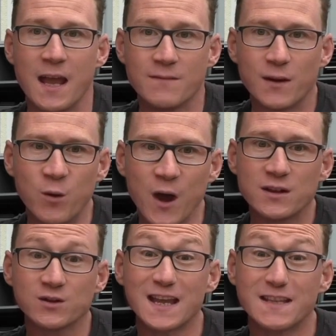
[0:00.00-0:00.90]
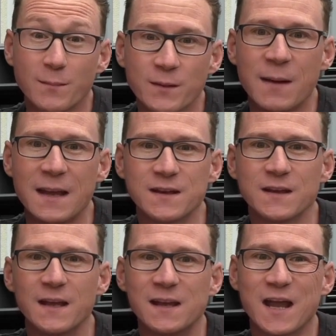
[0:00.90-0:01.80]
If you want to heat up
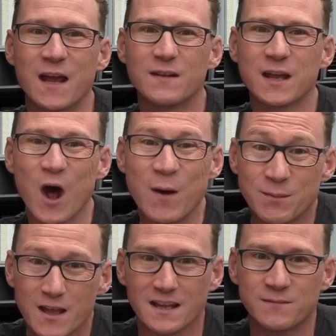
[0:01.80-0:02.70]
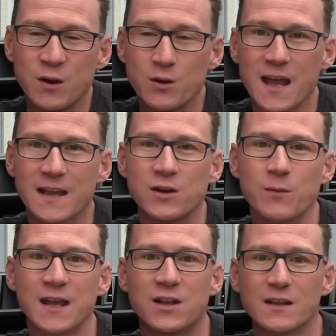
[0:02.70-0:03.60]
immediately, the operating mode and
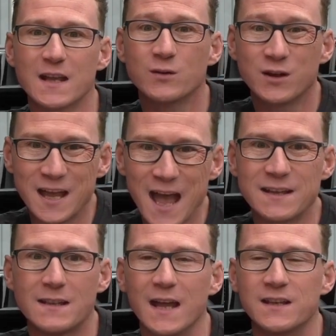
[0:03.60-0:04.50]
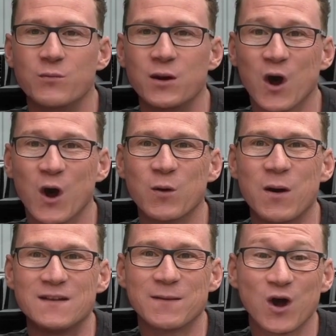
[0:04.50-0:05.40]
duration that were last set will
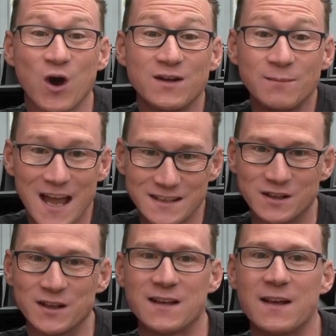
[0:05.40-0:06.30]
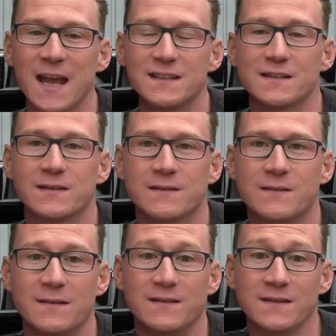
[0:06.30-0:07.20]
always be automatically selected.
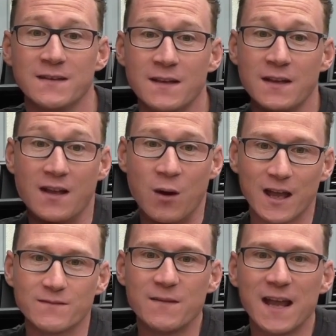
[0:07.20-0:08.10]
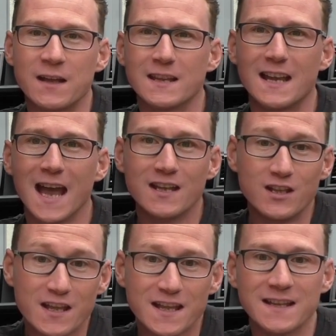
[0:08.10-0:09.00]
So if
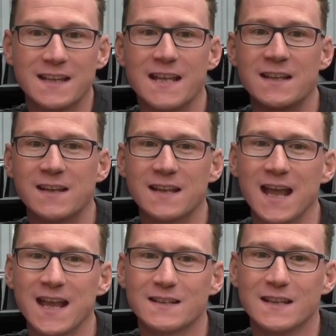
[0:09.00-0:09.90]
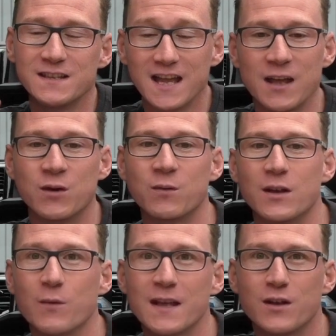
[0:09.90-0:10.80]
ventilation is still selected and you
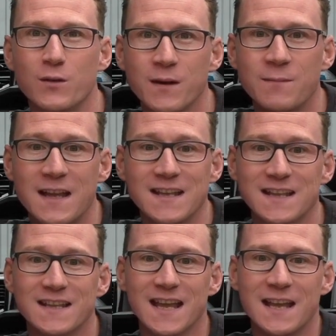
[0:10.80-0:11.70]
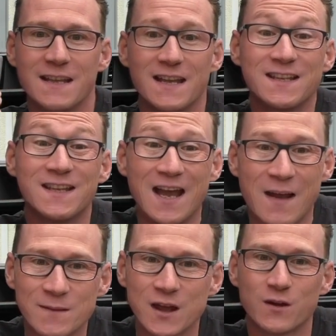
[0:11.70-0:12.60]
switch to immediate heating
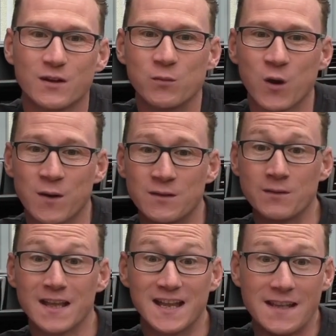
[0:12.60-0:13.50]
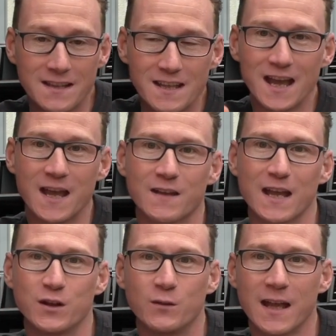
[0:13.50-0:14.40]
because you want to heat,
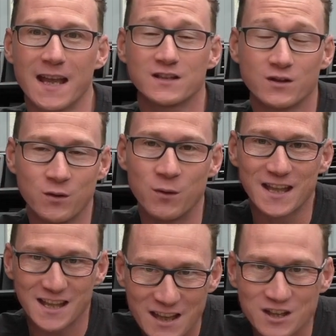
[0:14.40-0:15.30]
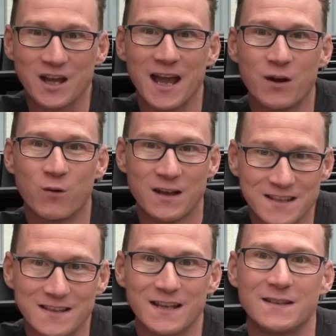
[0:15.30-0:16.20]
then you need to quickly check what's
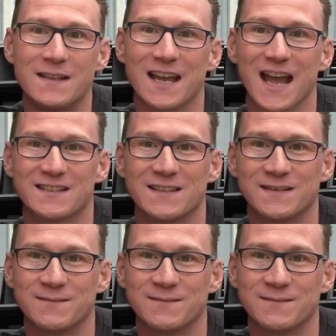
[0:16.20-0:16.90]
still set.